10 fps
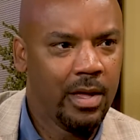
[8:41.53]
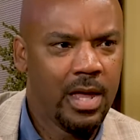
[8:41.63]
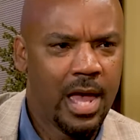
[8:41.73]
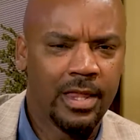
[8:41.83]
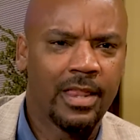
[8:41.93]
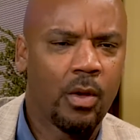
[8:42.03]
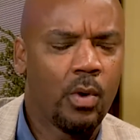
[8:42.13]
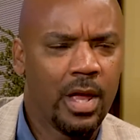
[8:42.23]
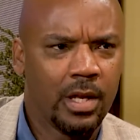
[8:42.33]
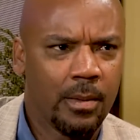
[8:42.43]
And then they
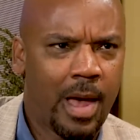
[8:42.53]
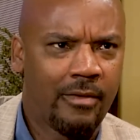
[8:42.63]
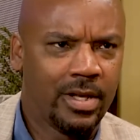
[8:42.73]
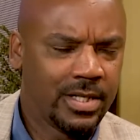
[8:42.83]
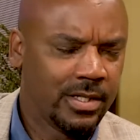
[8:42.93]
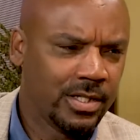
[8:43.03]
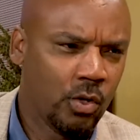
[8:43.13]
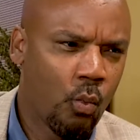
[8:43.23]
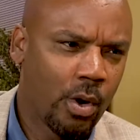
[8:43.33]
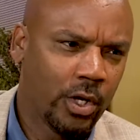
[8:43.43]
end up having a tendency to
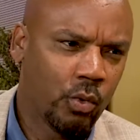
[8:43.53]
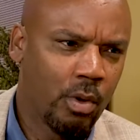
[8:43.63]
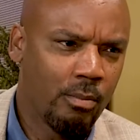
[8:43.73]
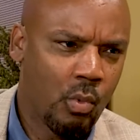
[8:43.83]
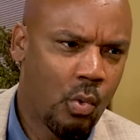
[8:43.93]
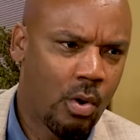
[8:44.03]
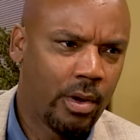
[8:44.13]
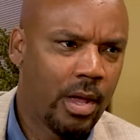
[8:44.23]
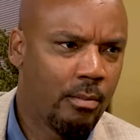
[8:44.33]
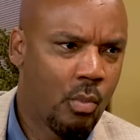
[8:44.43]
want to do it more
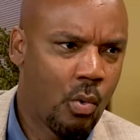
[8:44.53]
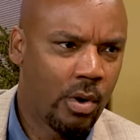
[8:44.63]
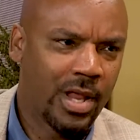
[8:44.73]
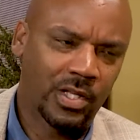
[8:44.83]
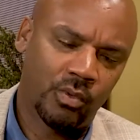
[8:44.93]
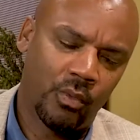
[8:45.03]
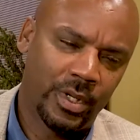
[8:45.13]
and more, and that's what we